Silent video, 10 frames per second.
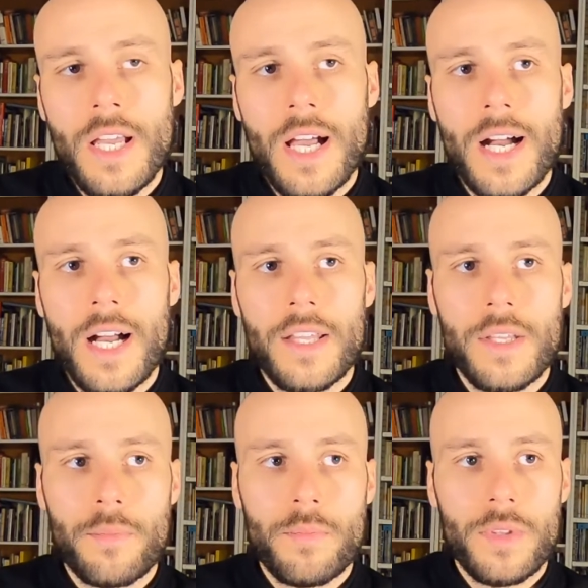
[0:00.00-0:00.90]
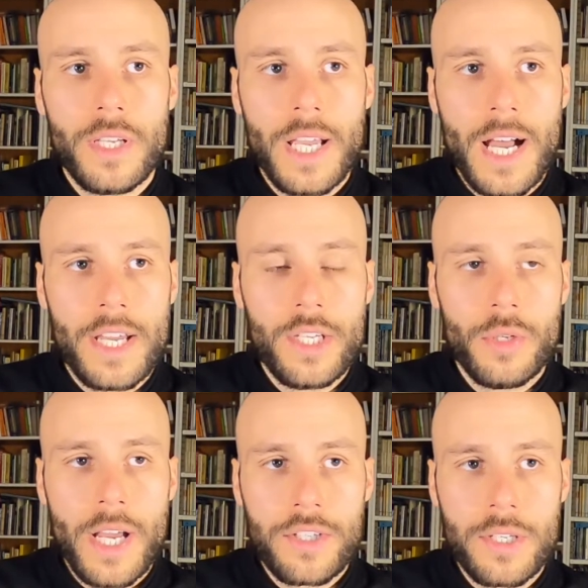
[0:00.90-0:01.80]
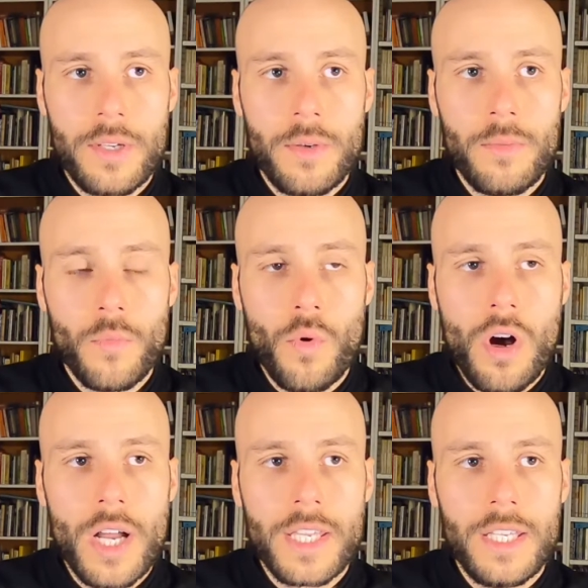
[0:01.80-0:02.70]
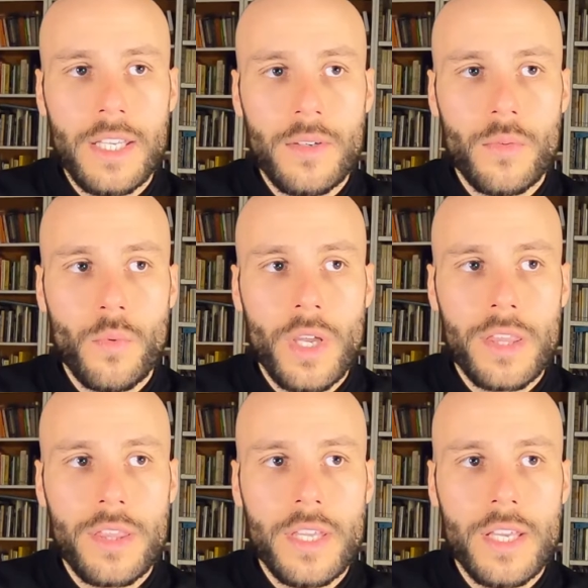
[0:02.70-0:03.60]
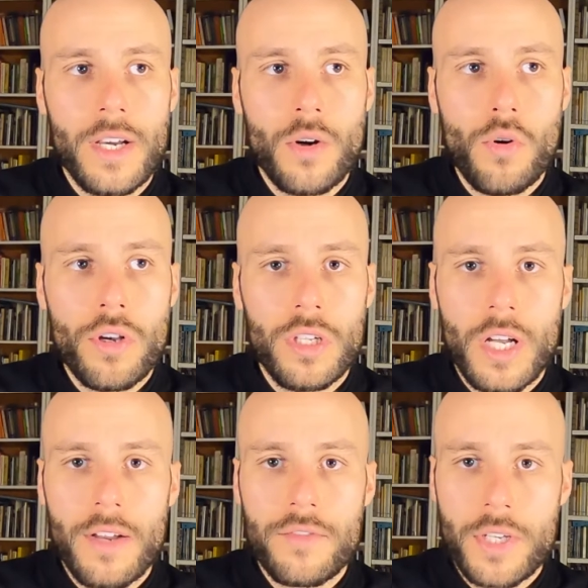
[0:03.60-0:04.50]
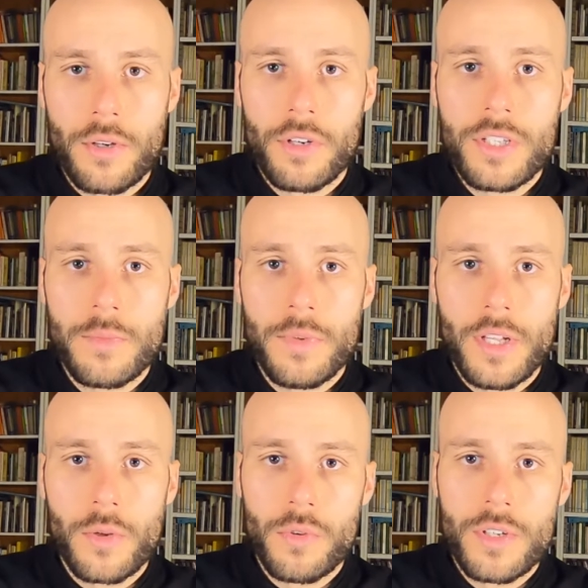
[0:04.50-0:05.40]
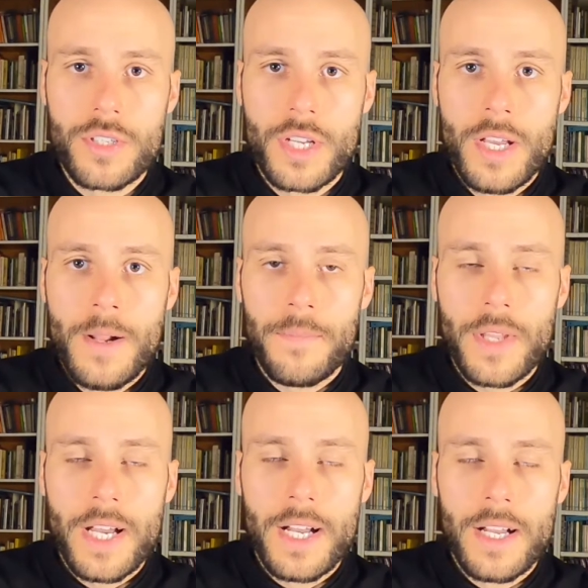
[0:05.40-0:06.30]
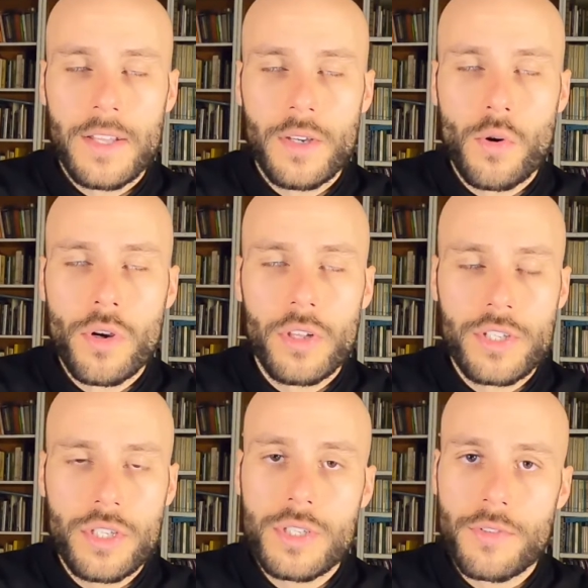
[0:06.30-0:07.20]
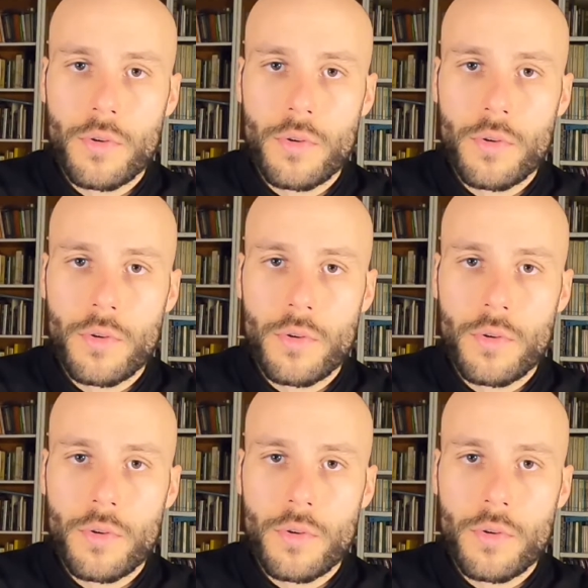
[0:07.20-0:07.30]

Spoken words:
The guy who would actually walk in with the oil of sacred chrism, in other words, the oil that's used for